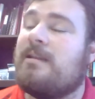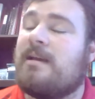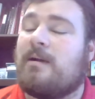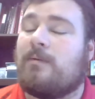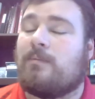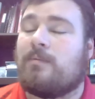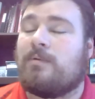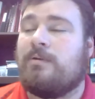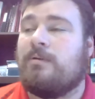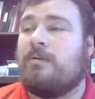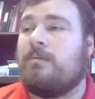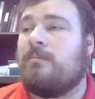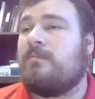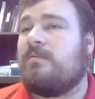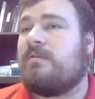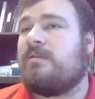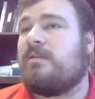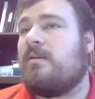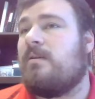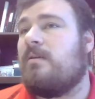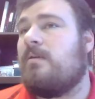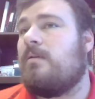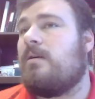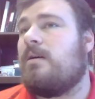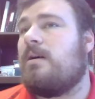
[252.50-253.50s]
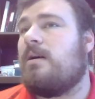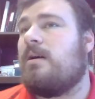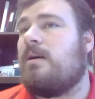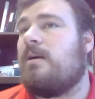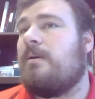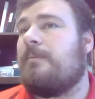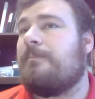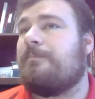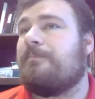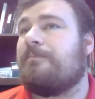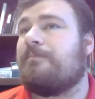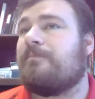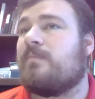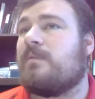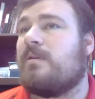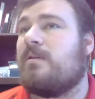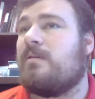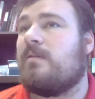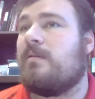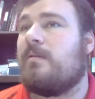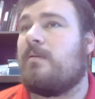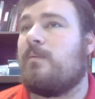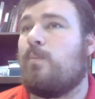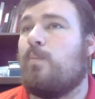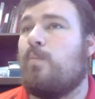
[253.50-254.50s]
room. So
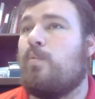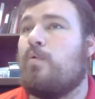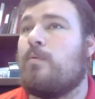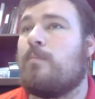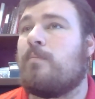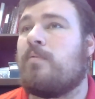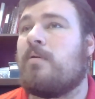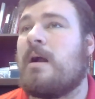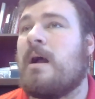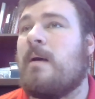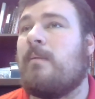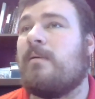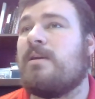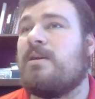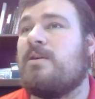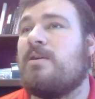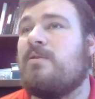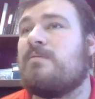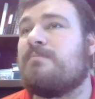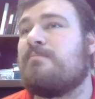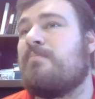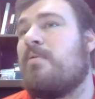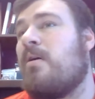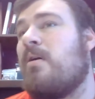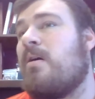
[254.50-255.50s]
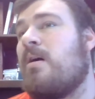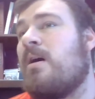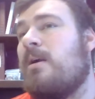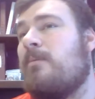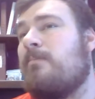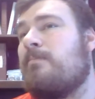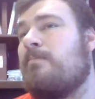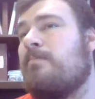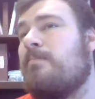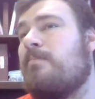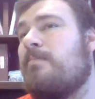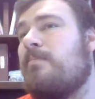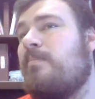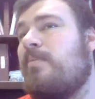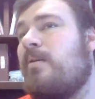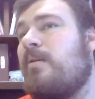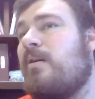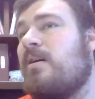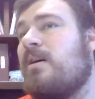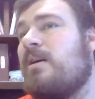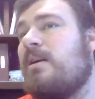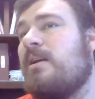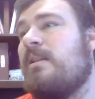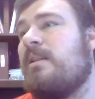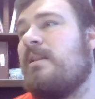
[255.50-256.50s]
we'll probably use part
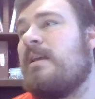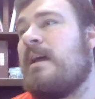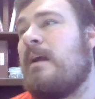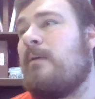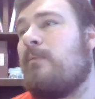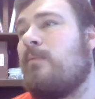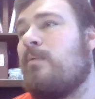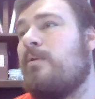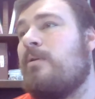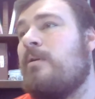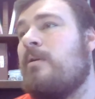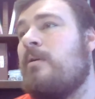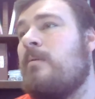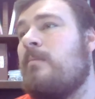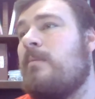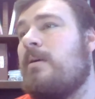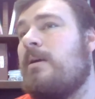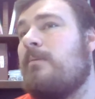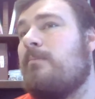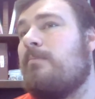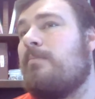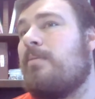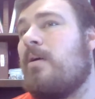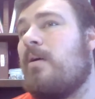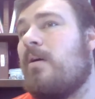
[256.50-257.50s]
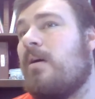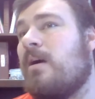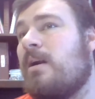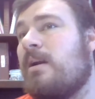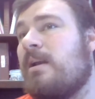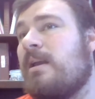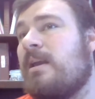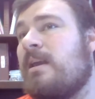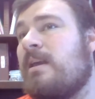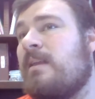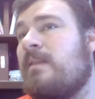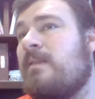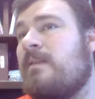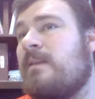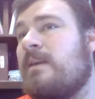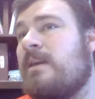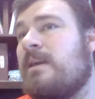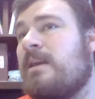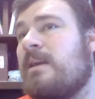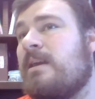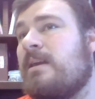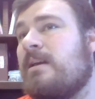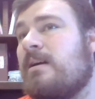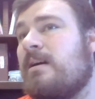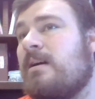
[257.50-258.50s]
in that room and part in
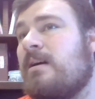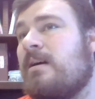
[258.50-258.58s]
the